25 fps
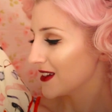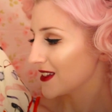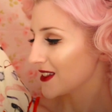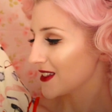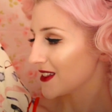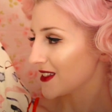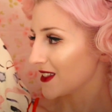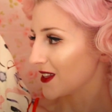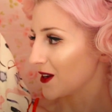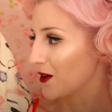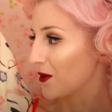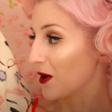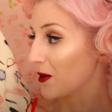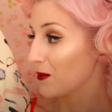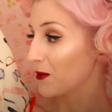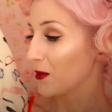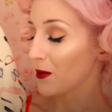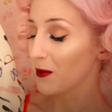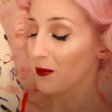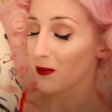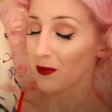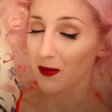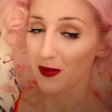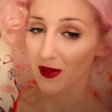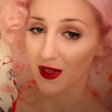So I'm
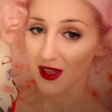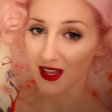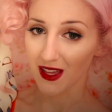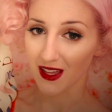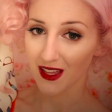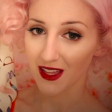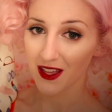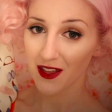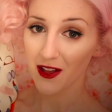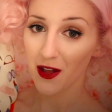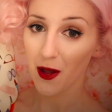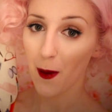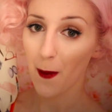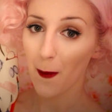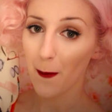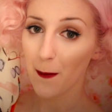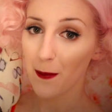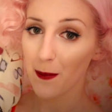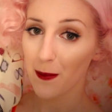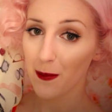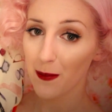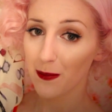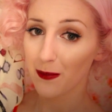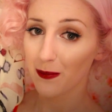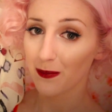a
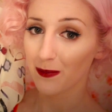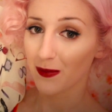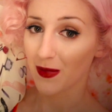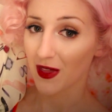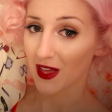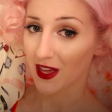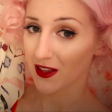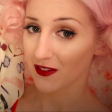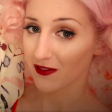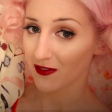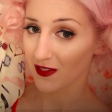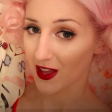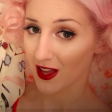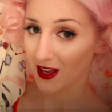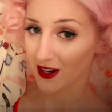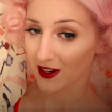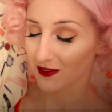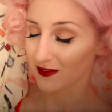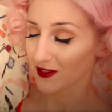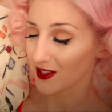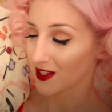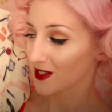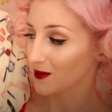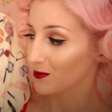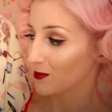big fan
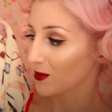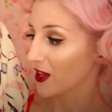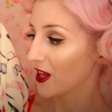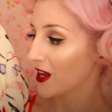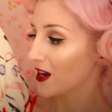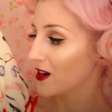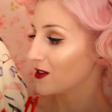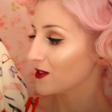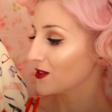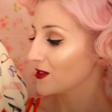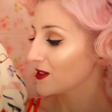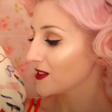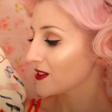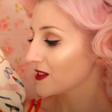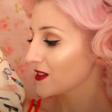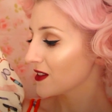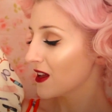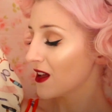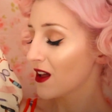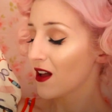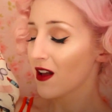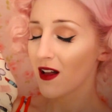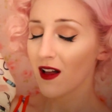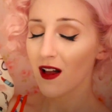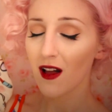of this blouse.
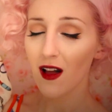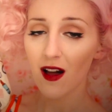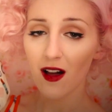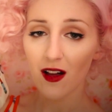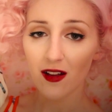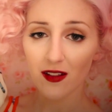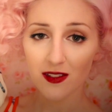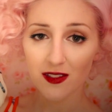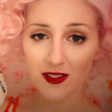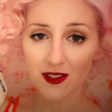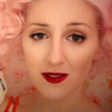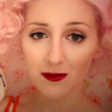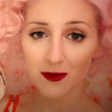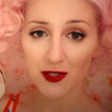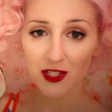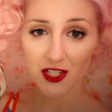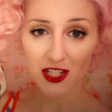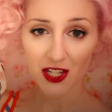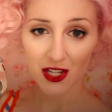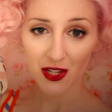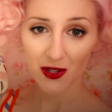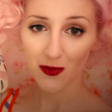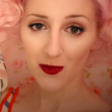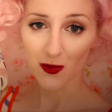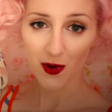Also
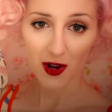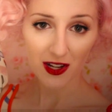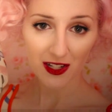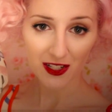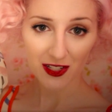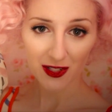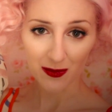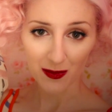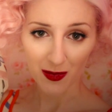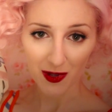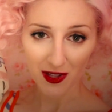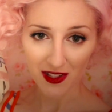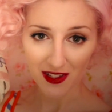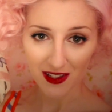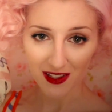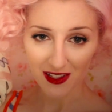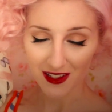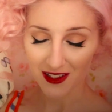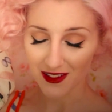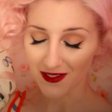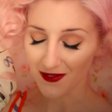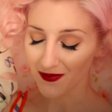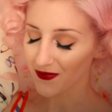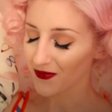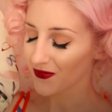machine washable.
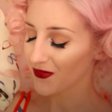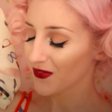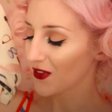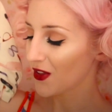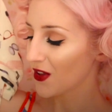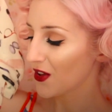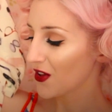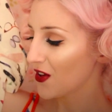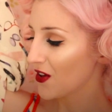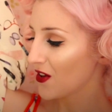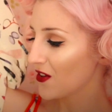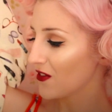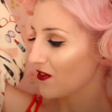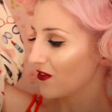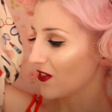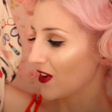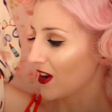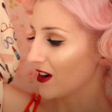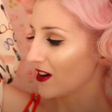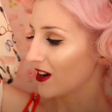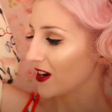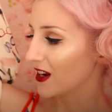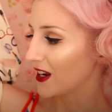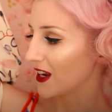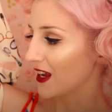
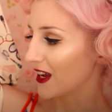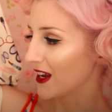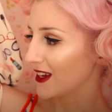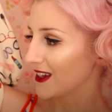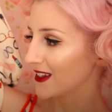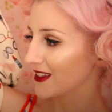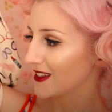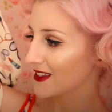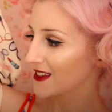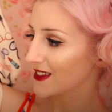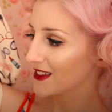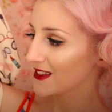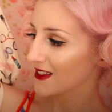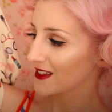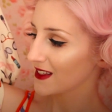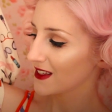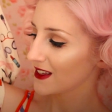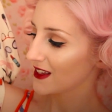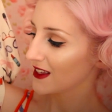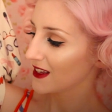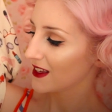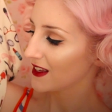Very nice.